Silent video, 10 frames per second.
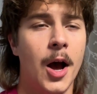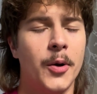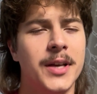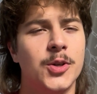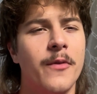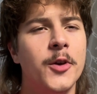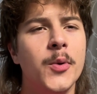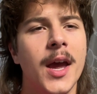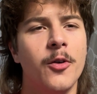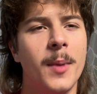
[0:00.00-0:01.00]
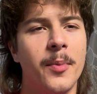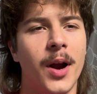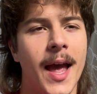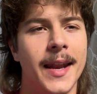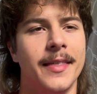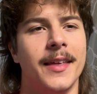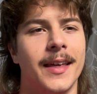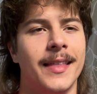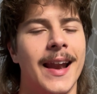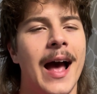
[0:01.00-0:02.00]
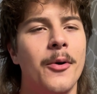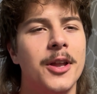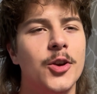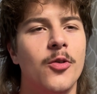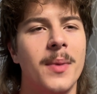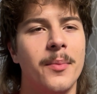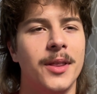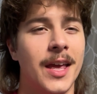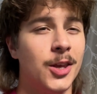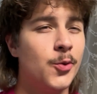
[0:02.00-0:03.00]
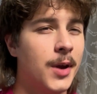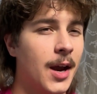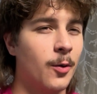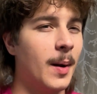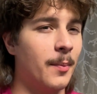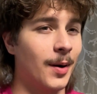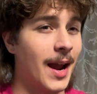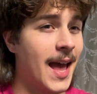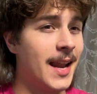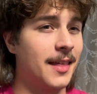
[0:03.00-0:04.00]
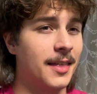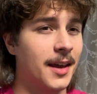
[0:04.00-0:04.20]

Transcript: Okay, so if you can't remember anything, then how can you remember that you can't remember anything?